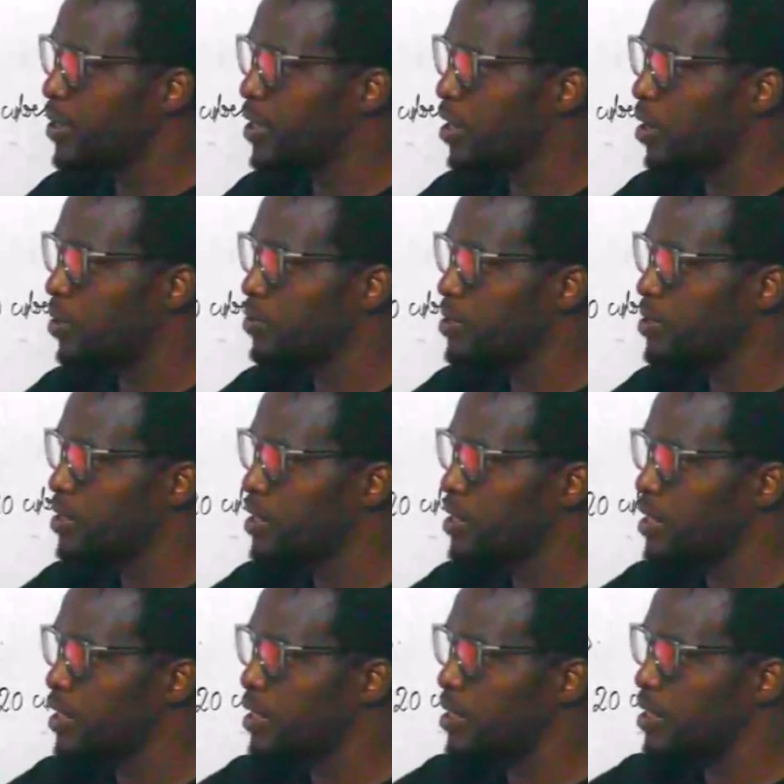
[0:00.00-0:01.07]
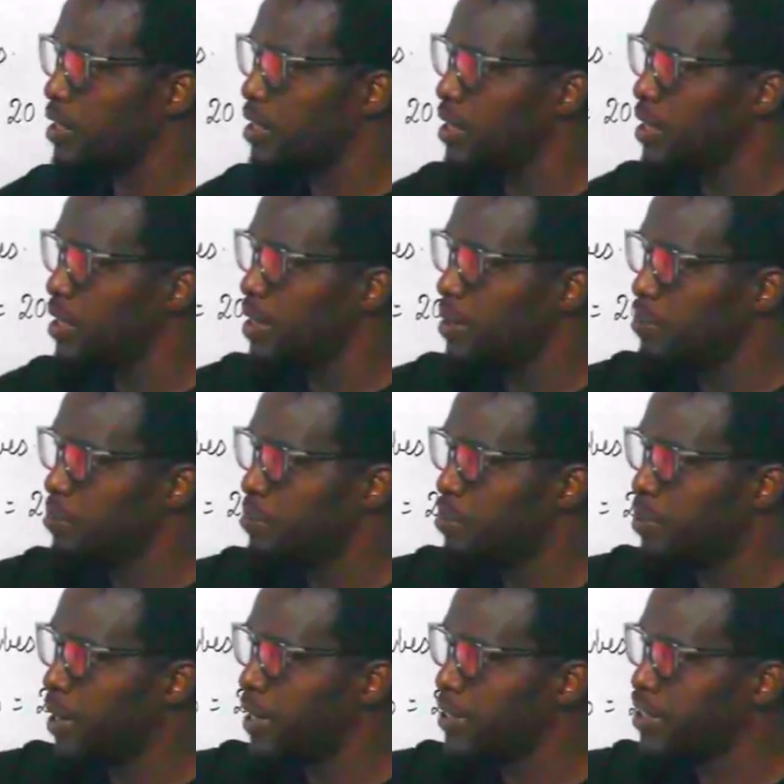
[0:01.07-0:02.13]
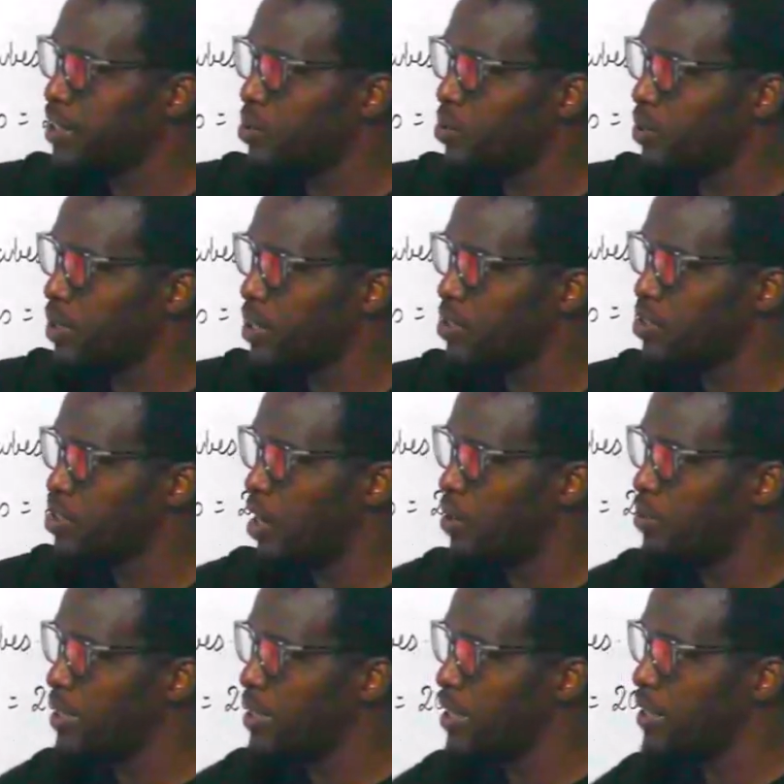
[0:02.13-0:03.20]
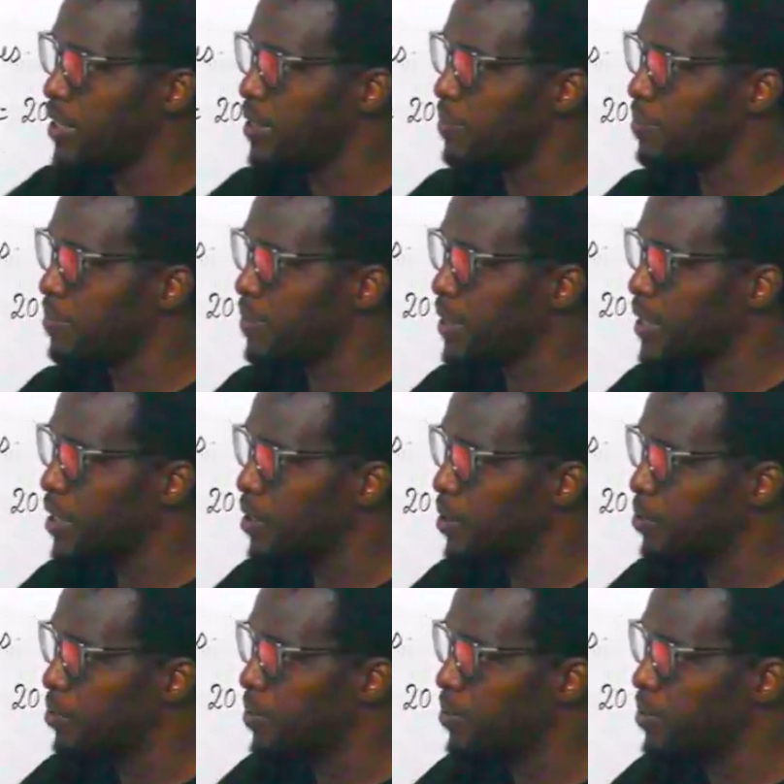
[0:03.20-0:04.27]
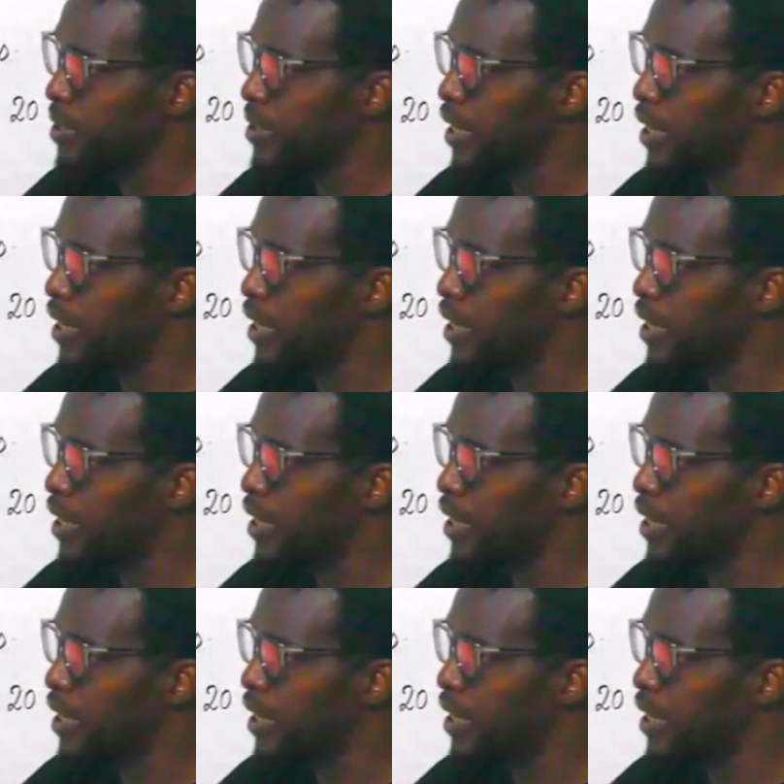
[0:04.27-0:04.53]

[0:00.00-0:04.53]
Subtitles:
the breadth going down here, we would get,